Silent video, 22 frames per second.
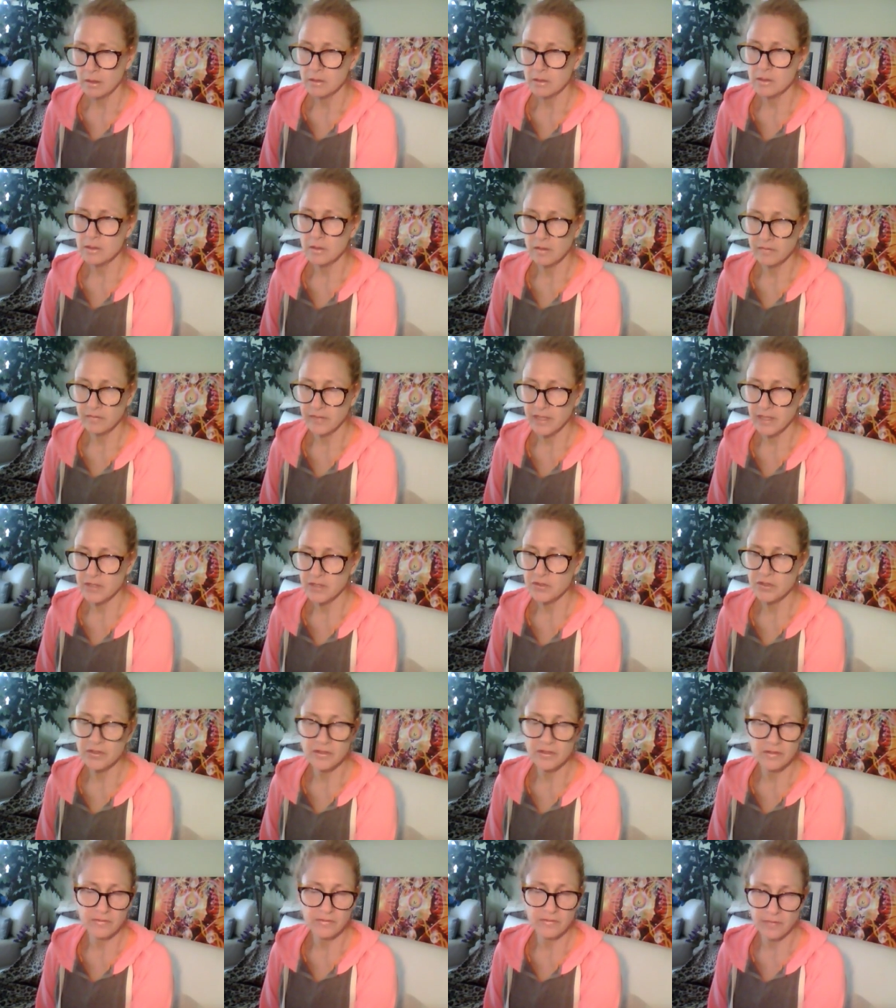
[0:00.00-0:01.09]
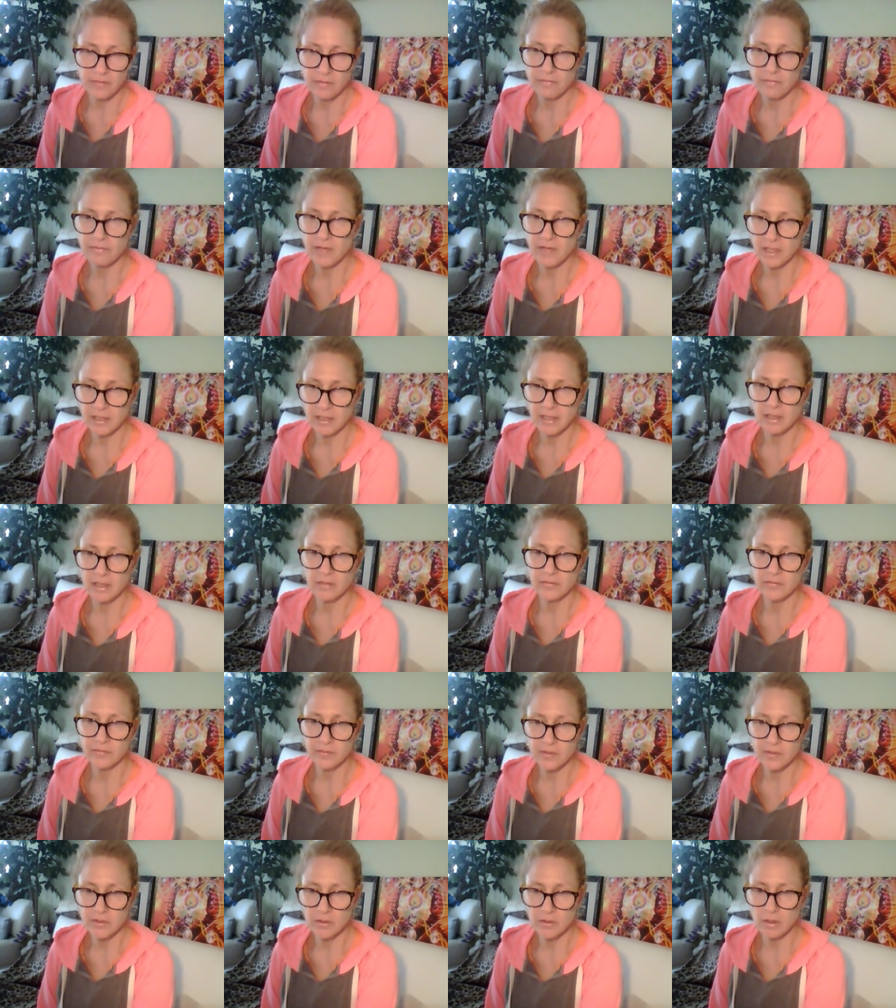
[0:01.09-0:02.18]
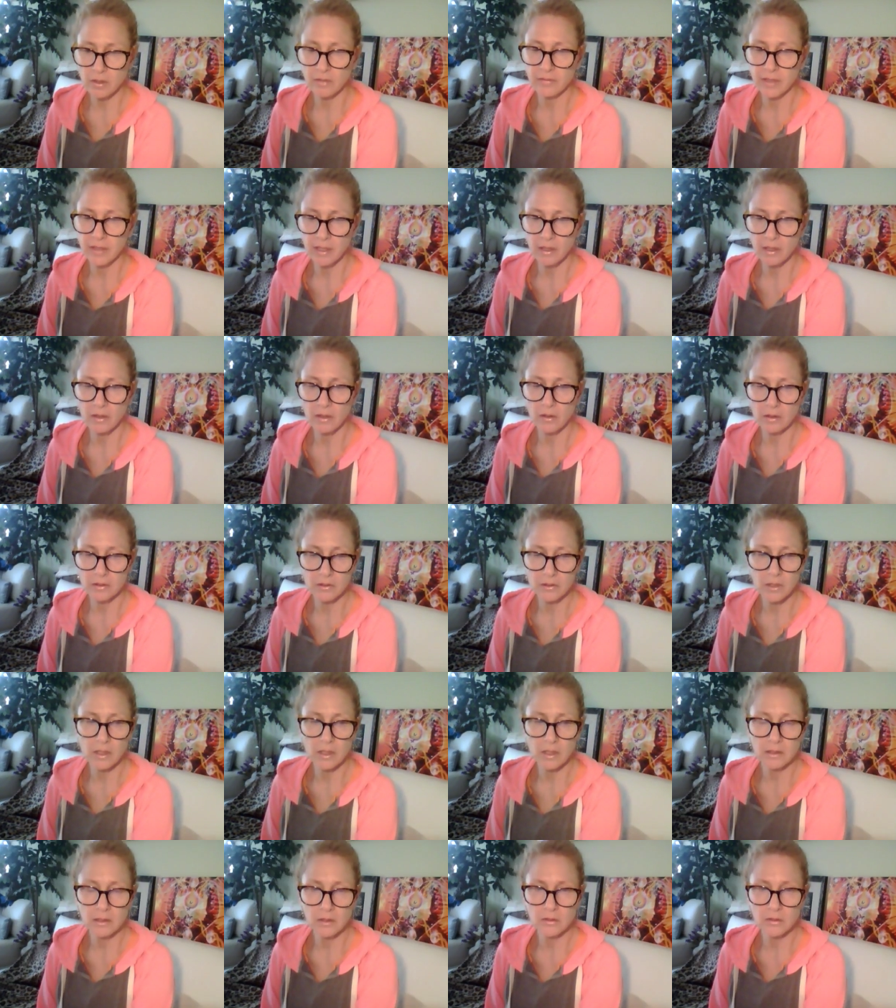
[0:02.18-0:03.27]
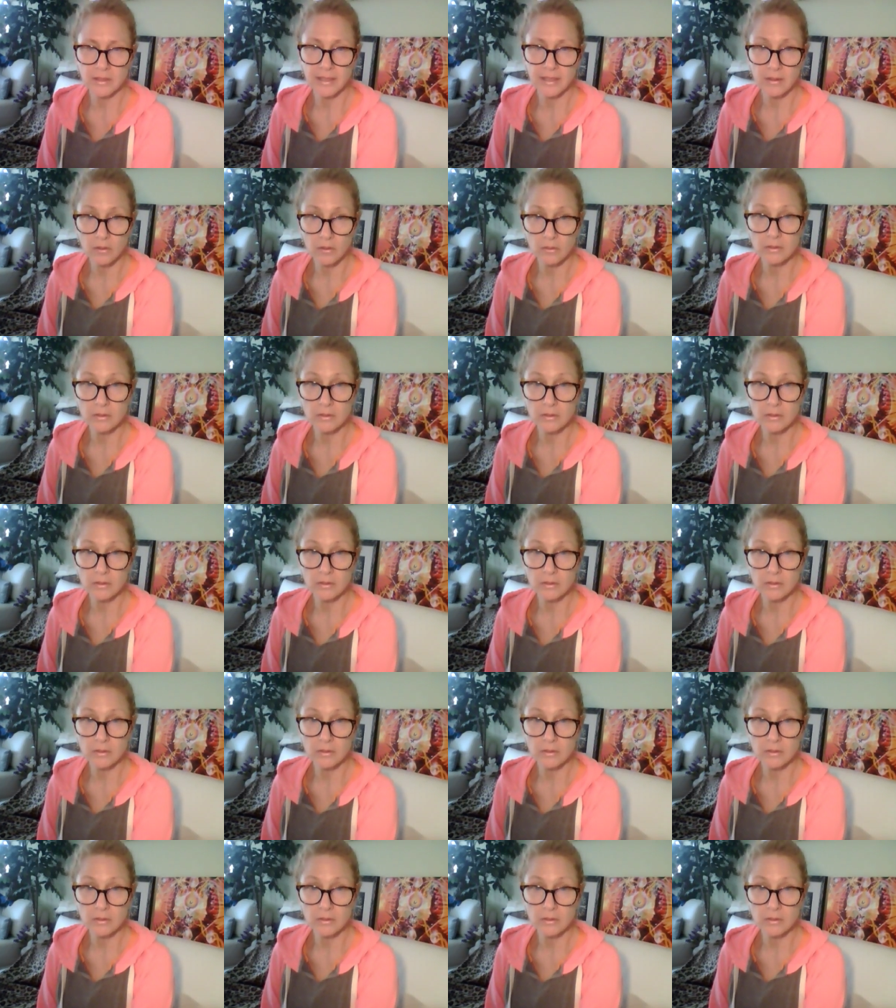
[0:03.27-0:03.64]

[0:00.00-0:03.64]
starvation, just the feeling of starving on dark, lonely,